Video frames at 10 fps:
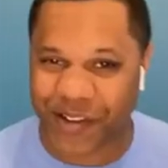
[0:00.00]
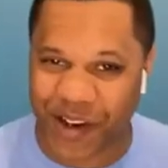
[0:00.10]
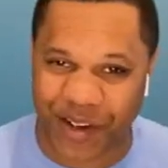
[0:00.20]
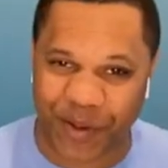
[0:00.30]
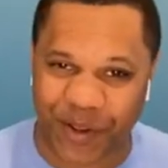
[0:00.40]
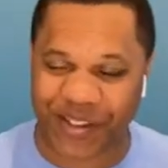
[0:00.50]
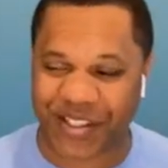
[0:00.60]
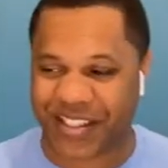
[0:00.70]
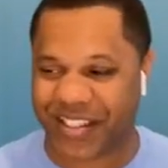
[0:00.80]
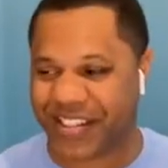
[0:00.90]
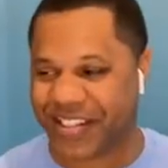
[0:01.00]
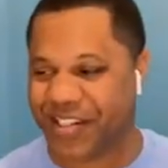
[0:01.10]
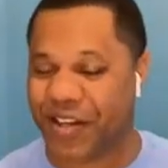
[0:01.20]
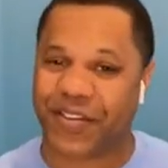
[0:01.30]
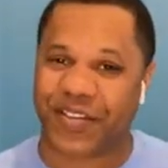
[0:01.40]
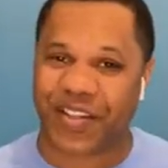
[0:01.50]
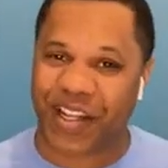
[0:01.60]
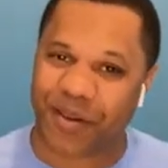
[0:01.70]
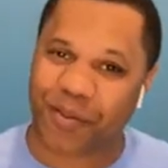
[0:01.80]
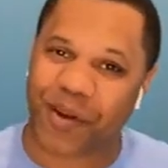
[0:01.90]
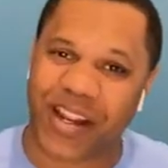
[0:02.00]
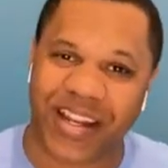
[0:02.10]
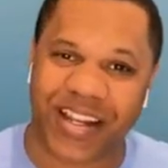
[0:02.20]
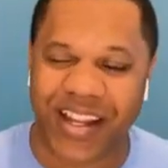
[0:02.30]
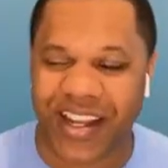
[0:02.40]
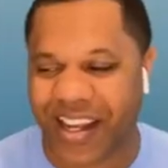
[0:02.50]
incredible to, celebrate